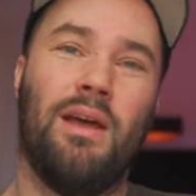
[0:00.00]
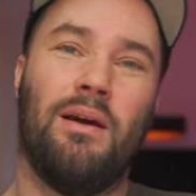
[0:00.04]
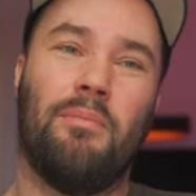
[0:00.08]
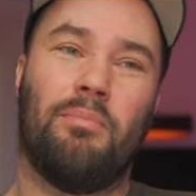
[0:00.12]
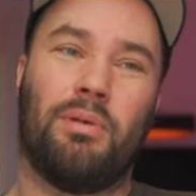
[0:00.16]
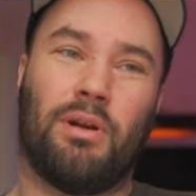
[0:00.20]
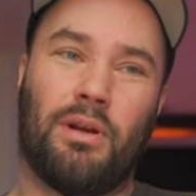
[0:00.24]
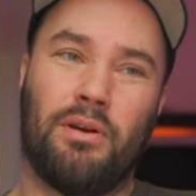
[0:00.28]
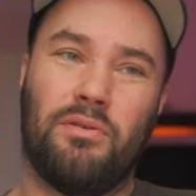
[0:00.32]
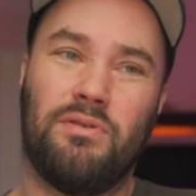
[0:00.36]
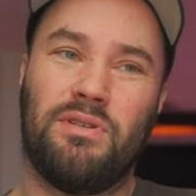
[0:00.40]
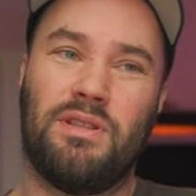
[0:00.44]

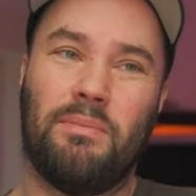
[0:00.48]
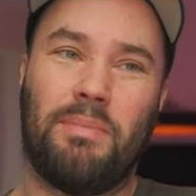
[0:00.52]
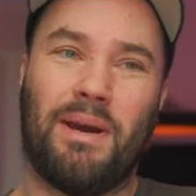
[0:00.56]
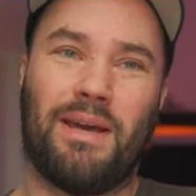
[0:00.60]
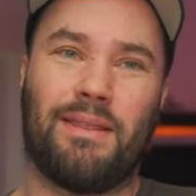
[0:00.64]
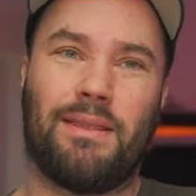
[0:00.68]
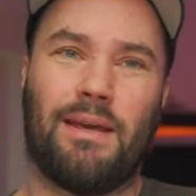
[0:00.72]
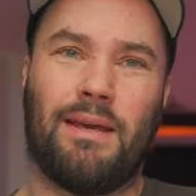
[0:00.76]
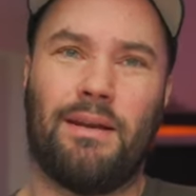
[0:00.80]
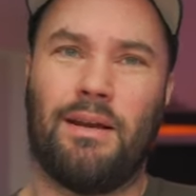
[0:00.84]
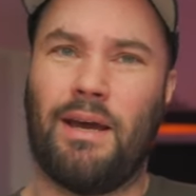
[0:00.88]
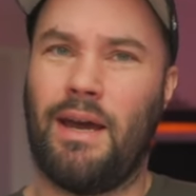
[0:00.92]
But I used it
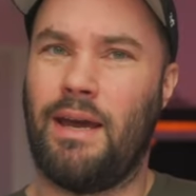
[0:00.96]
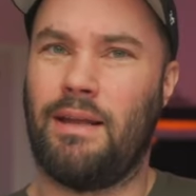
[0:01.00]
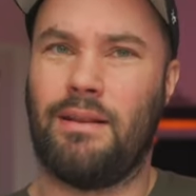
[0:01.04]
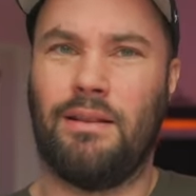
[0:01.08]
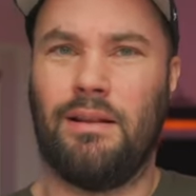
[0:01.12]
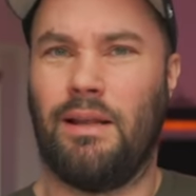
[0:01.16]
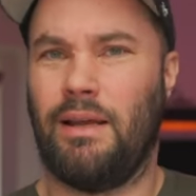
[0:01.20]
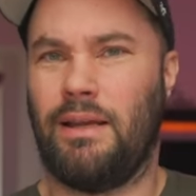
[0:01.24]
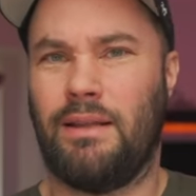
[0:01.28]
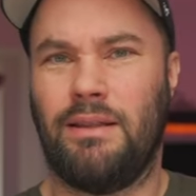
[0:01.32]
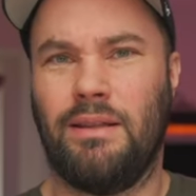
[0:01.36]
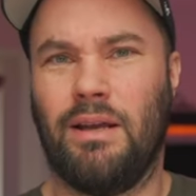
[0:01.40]
back then. I had
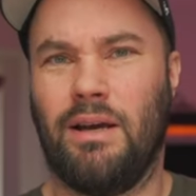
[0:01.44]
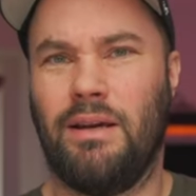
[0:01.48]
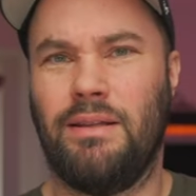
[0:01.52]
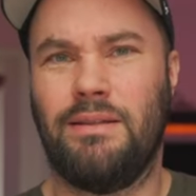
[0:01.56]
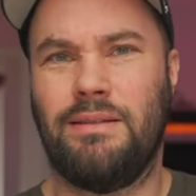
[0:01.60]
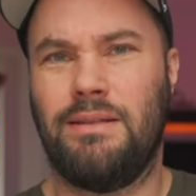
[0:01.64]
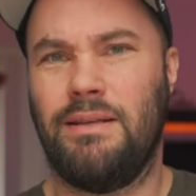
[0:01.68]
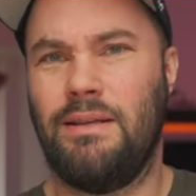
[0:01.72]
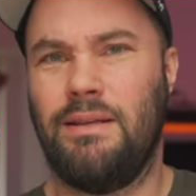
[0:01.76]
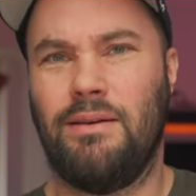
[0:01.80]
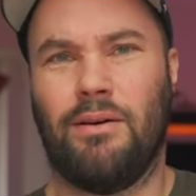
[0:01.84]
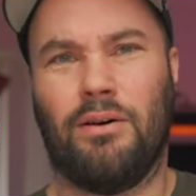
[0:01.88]
like
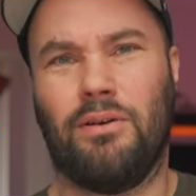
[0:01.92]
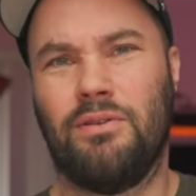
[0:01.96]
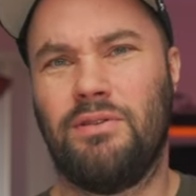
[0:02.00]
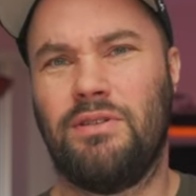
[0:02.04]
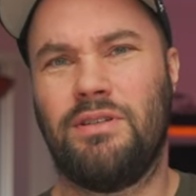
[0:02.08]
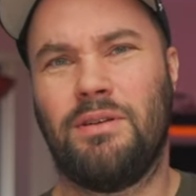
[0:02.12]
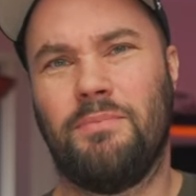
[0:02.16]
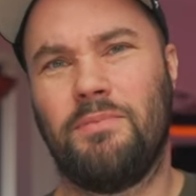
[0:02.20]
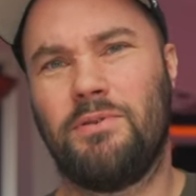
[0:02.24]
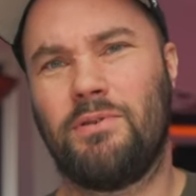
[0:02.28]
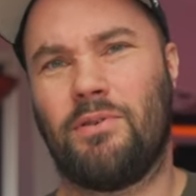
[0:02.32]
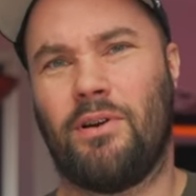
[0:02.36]
90 odd
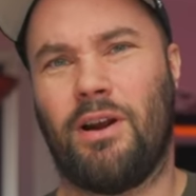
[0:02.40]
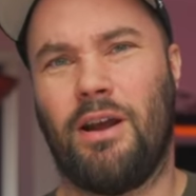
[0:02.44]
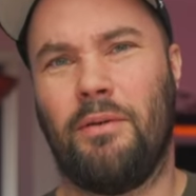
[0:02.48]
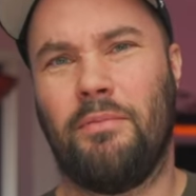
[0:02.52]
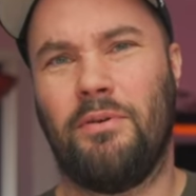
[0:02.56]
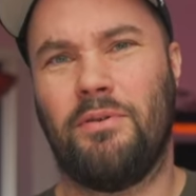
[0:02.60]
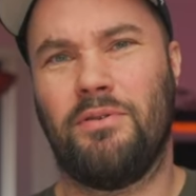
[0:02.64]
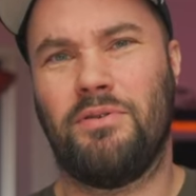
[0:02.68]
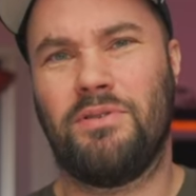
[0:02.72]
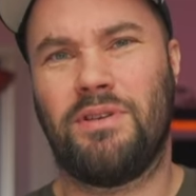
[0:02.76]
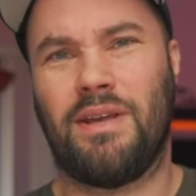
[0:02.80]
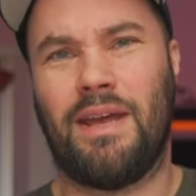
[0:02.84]

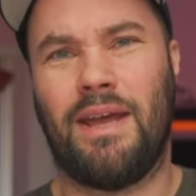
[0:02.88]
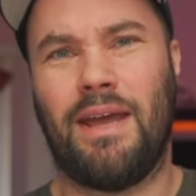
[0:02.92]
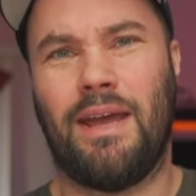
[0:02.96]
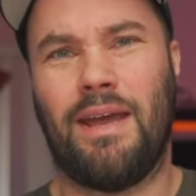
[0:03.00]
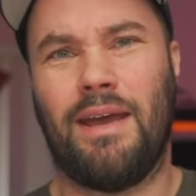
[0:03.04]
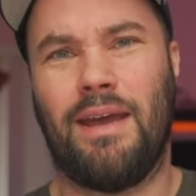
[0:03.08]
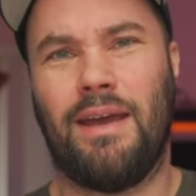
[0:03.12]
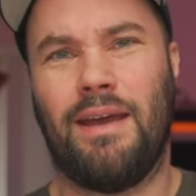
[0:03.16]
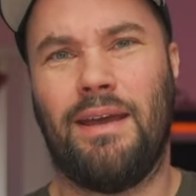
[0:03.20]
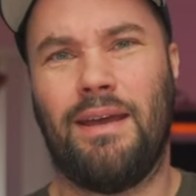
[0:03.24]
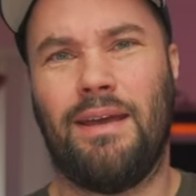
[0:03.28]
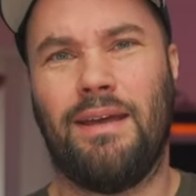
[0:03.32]
subscribers
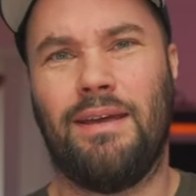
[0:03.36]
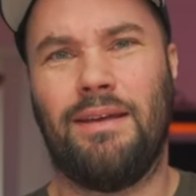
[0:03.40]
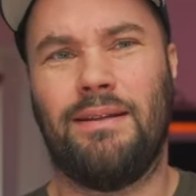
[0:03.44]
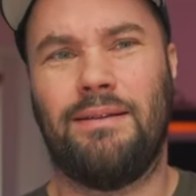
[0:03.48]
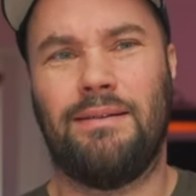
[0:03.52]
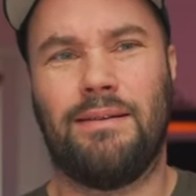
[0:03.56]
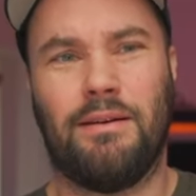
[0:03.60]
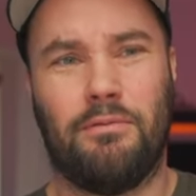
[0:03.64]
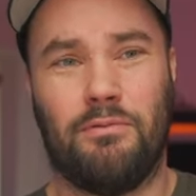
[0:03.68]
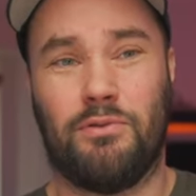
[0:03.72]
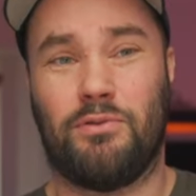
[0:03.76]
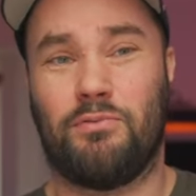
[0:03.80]

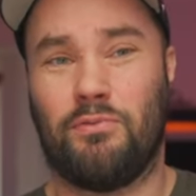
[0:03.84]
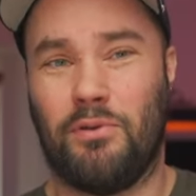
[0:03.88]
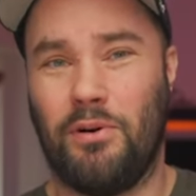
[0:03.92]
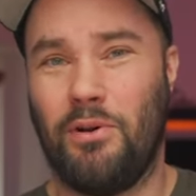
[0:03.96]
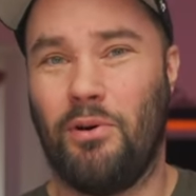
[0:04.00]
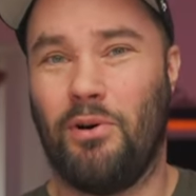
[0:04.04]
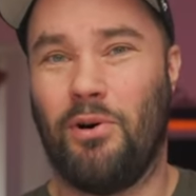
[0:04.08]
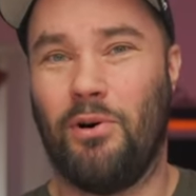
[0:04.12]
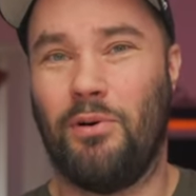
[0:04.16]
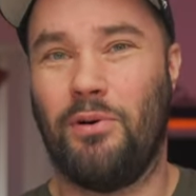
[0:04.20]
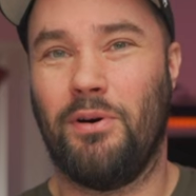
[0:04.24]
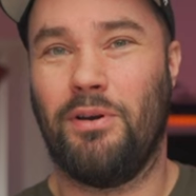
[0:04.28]
and it was really
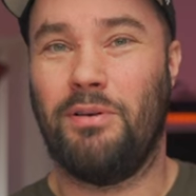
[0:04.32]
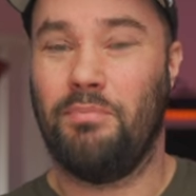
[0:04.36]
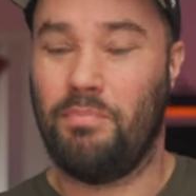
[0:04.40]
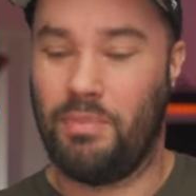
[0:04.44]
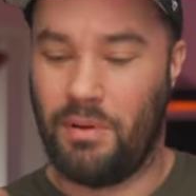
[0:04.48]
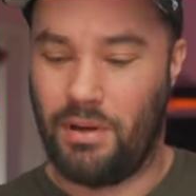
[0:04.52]
awkward,